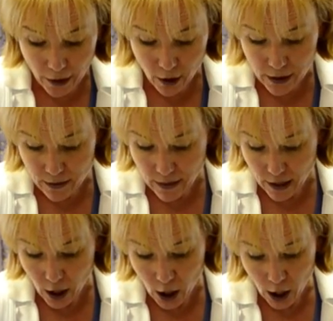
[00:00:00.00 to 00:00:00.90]
in
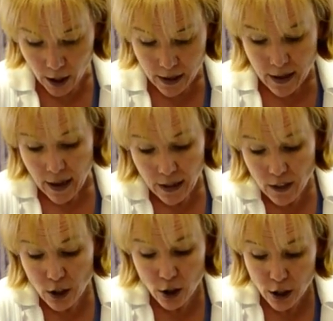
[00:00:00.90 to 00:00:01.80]
there, and
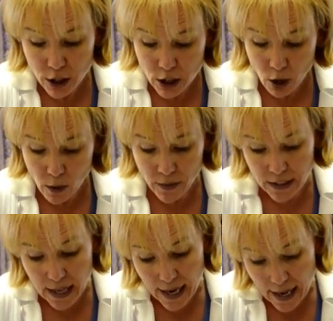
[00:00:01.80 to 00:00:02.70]
then you're going to sew on the
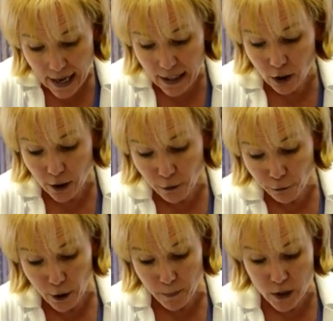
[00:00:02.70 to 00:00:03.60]
diagonal and
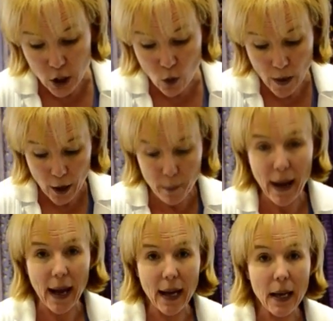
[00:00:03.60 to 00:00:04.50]
flip the square
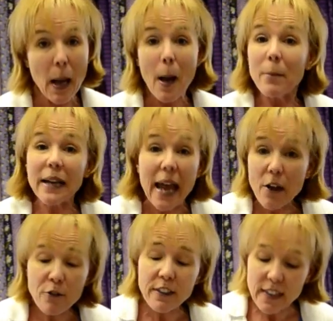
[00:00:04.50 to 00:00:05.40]
back. But
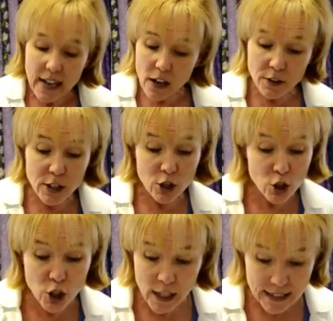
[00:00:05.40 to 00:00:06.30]
everything else is
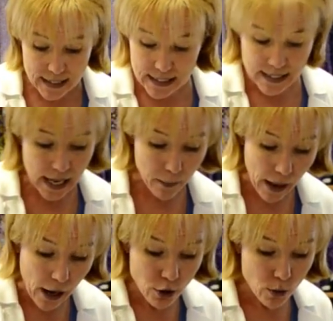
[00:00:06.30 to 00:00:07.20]
just the same.
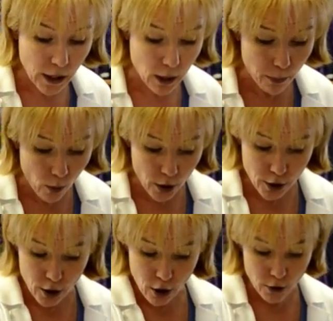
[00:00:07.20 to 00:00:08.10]
How you get the
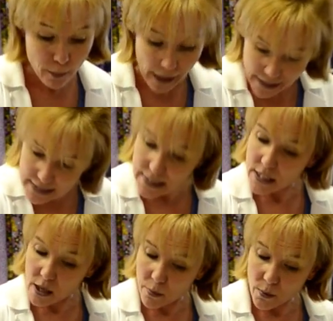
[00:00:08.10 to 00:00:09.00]
border or the binding to
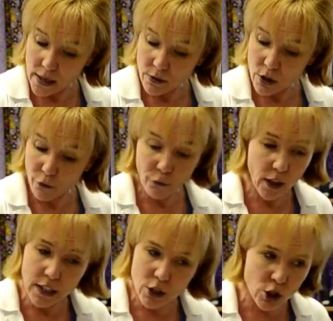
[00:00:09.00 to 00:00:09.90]
come around to the
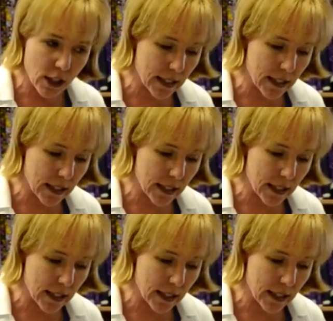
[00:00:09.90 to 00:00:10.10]
front is just the